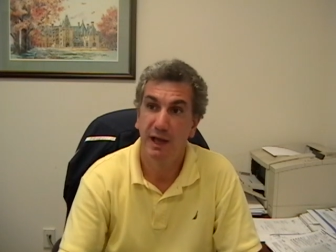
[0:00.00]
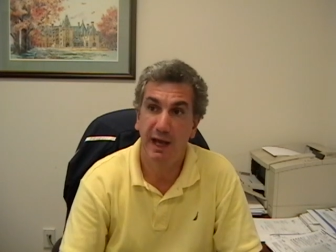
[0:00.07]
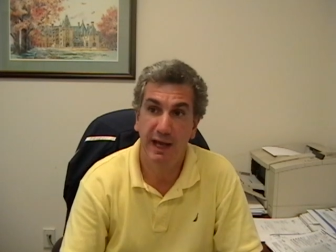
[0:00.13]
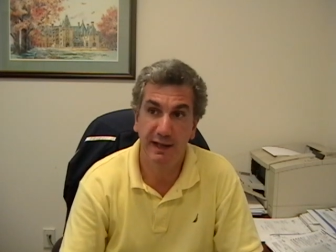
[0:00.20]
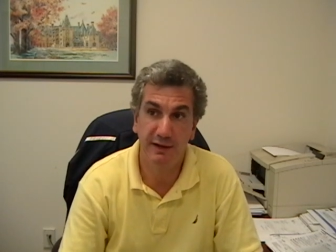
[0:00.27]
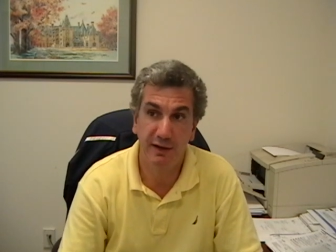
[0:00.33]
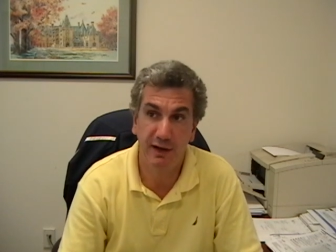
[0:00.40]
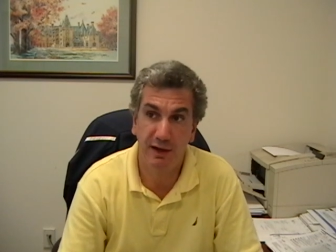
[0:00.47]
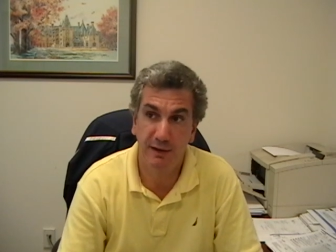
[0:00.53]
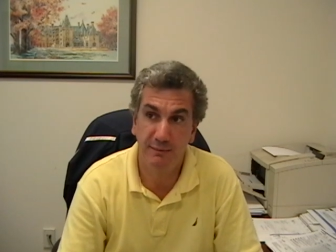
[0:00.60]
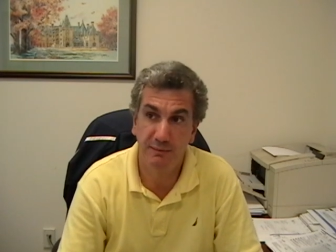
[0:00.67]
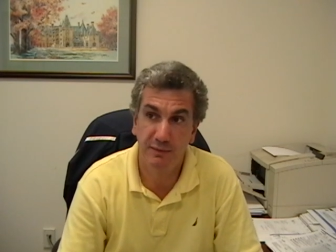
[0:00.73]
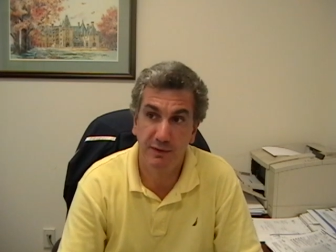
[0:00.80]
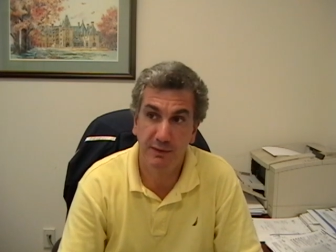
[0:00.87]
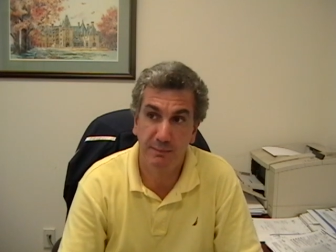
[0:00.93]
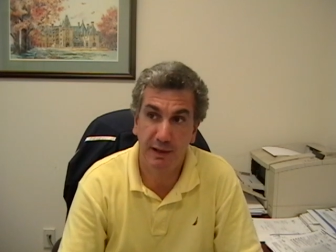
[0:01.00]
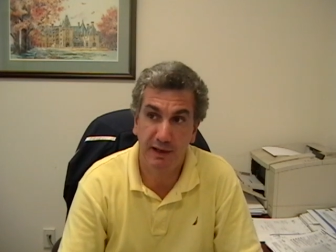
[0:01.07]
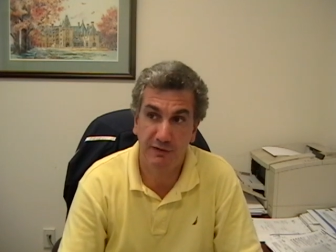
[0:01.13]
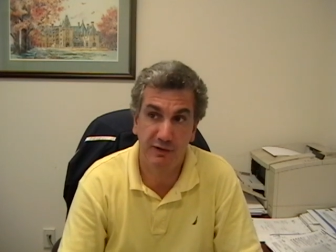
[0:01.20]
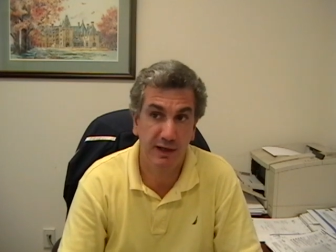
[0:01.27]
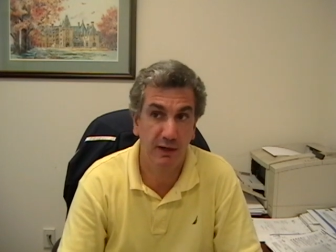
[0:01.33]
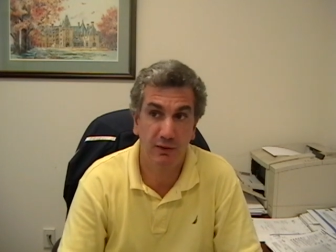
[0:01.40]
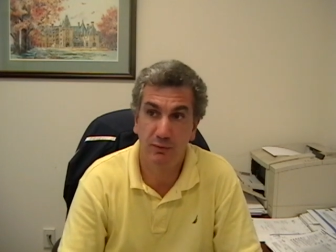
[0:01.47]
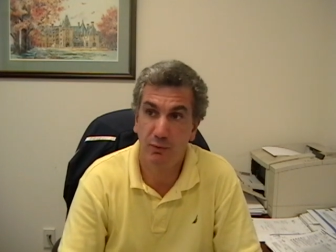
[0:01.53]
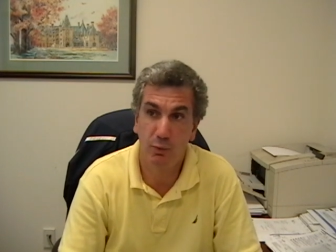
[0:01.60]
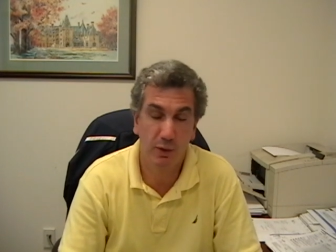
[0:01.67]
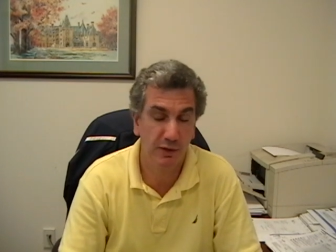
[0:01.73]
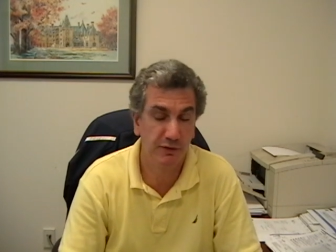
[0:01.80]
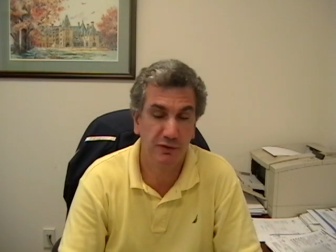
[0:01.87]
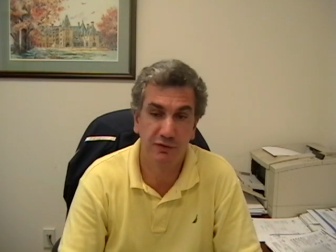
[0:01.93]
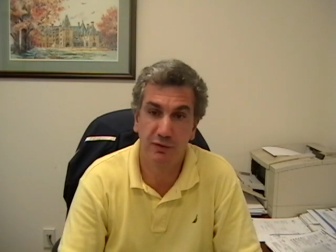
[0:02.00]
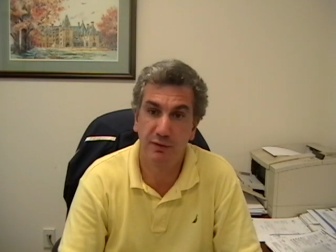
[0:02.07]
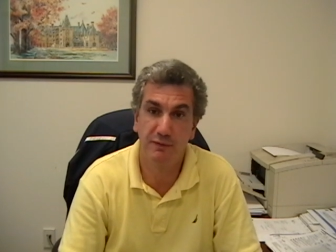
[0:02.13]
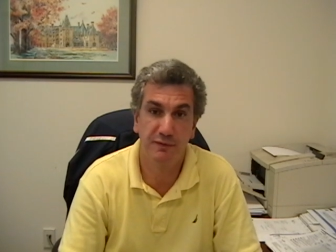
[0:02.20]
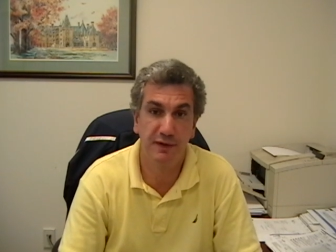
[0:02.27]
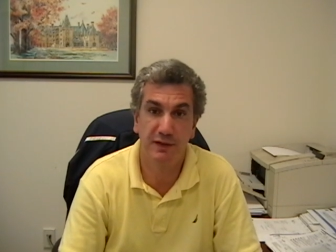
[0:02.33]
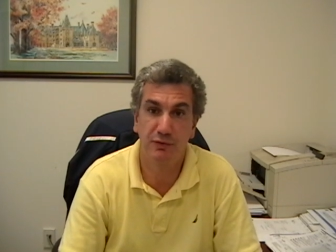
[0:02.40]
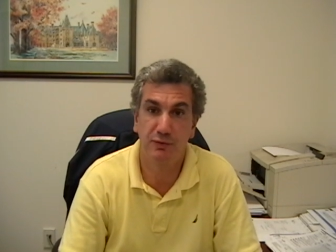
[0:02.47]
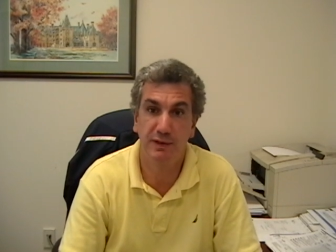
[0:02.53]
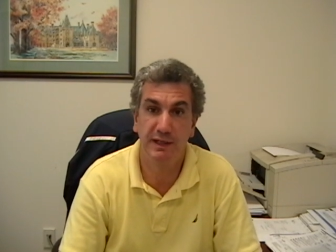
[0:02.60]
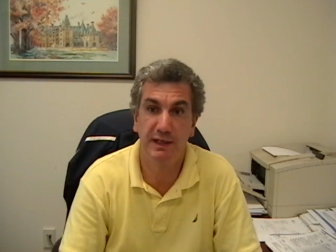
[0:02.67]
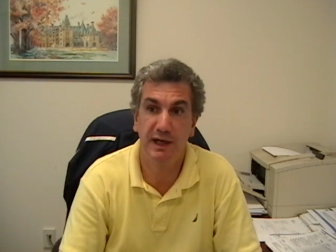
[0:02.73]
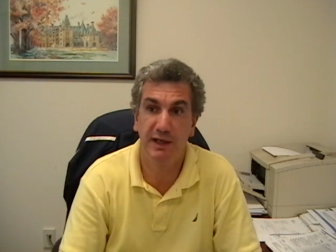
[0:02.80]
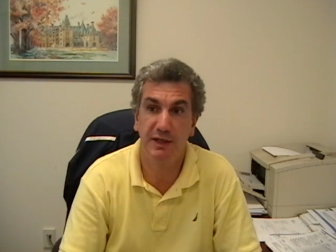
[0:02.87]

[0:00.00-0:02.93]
And uh, Pascal, well-deserved victory.